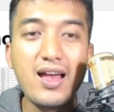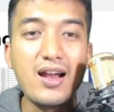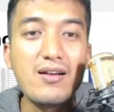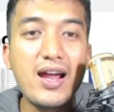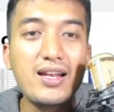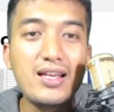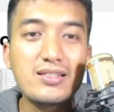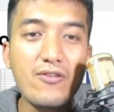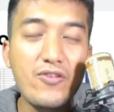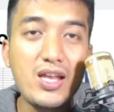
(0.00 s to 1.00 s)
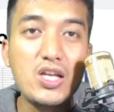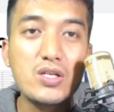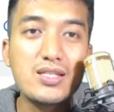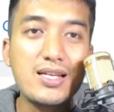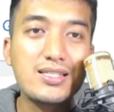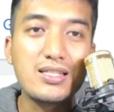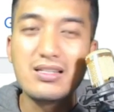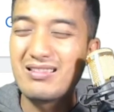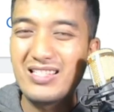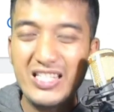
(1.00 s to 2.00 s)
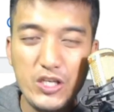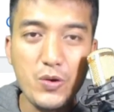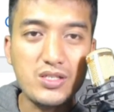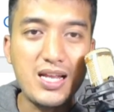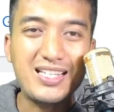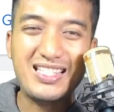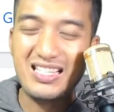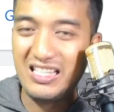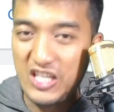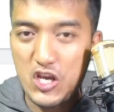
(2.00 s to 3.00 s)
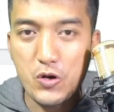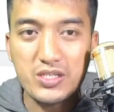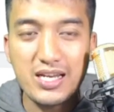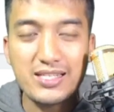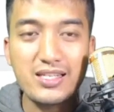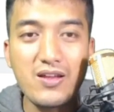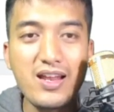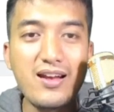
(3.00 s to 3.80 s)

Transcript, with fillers: Alright, he's a very useless, useless, useless unit.